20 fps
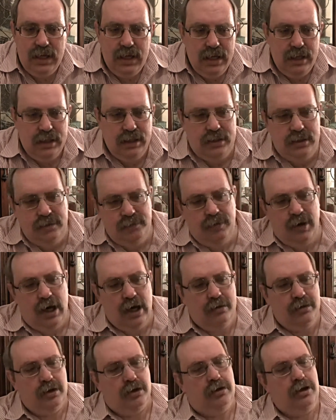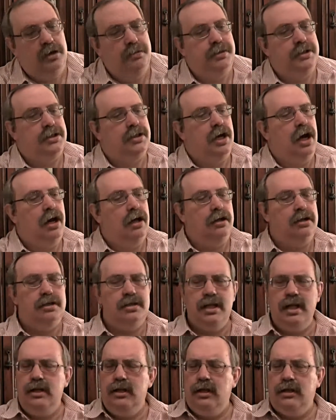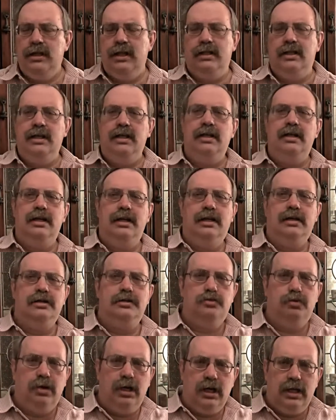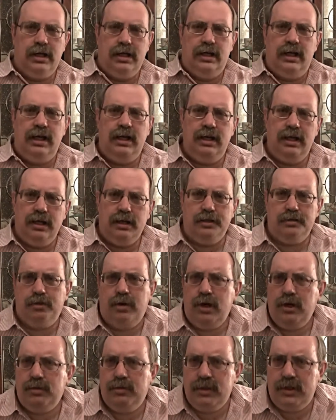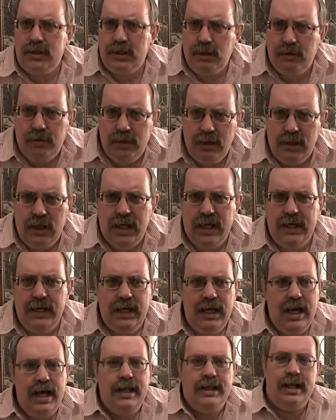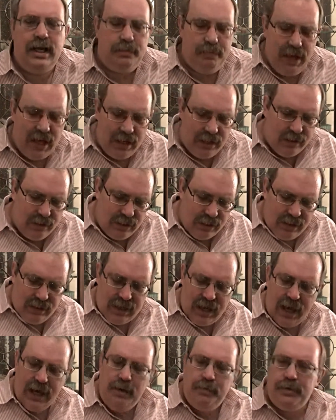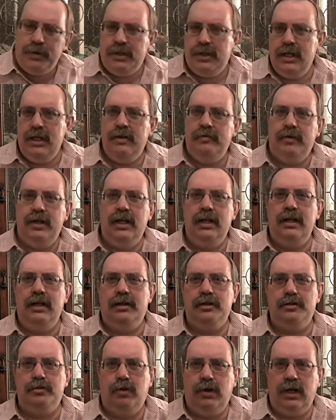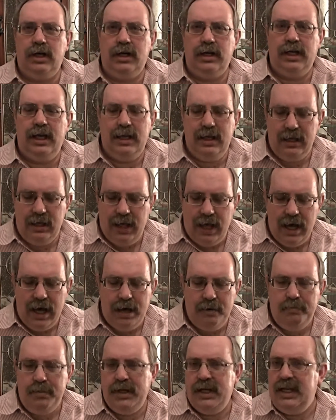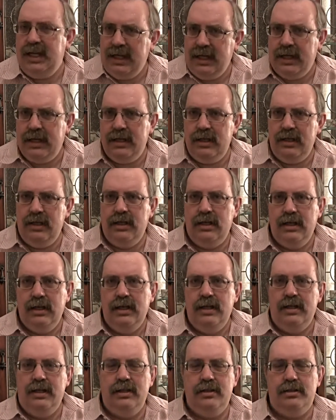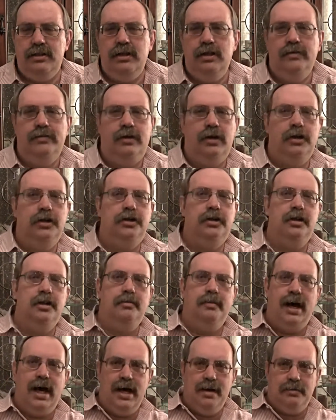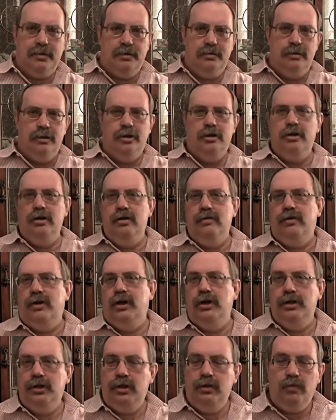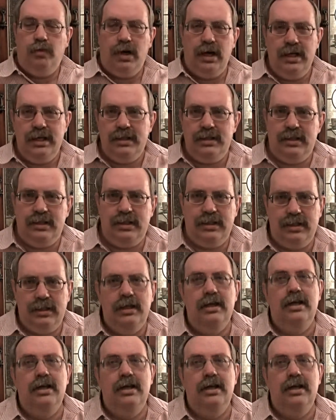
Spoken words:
This involved a group of scholars, and they looked at Tyndale's work, and Tyndale's work was so good that about 90% of Tyndale's work ended up in this new version of the Bible. The new version was